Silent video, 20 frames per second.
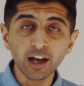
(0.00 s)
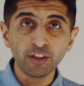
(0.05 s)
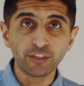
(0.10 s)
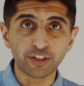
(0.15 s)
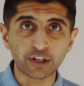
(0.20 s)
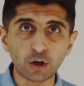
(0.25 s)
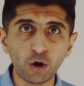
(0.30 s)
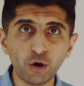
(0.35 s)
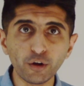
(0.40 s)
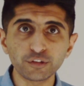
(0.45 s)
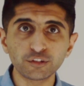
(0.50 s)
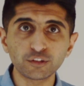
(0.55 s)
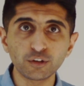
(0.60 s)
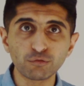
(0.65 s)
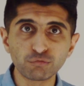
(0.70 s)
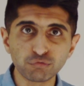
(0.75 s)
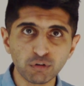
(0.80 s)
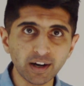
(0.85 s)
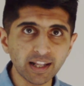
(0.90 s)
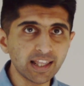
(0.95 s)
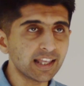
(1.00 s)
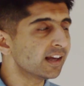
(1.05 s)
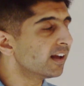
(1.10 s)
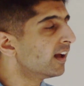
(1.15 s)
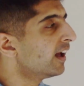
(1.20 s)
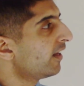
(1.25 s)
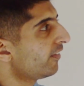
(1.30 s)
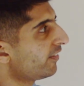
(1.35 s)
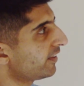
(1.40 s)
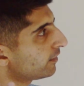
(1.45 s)
the cost of running
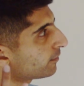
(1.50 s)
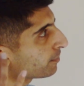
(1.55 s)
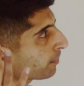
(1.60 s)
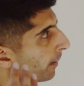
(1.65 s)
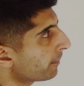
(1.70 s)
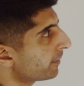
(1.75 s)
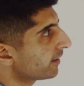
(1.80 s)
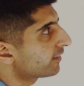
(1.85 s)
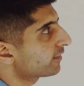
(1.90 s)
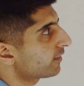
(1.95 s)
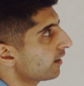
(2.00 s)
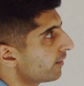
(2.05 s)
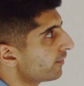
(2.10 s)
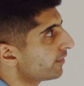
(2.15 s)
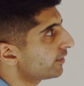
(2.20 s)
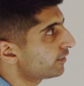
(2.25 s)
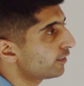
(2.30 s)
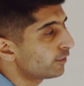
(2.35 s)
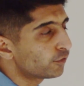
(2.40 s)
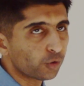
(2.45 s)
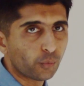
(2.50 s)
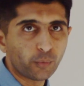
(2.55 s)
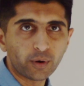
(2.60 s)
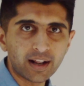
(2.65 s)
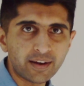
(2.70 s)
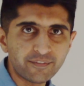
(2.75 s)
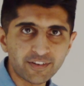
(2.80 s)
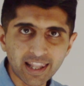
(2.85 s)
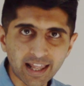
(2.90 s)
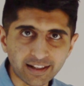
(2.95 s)
these public services or
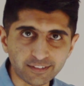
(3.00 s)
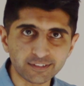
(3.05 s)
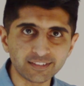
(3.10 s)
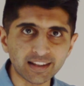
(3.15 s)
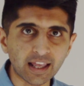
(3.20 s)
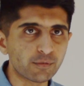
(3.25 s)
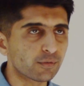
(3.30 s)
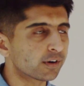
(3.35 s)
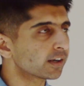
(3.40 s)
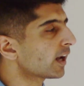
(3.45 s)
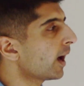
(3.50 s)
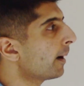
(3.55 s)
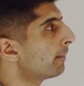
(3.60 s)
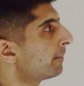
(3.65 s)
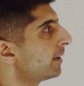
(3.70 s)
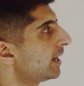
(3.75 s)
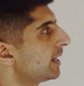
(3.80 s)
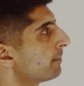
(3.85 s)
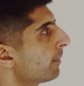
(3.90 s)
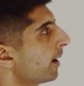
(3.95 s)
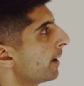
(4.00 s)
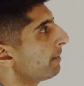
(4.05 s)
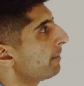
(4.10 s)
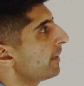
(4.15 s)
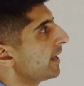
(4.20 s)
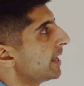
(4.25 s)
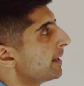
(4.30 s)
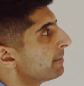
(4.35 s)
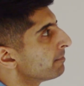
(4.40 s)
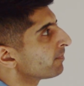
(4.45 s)
whatever that state run company might
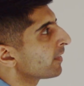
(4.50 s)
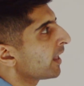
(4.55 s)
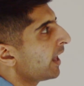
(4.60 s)
be,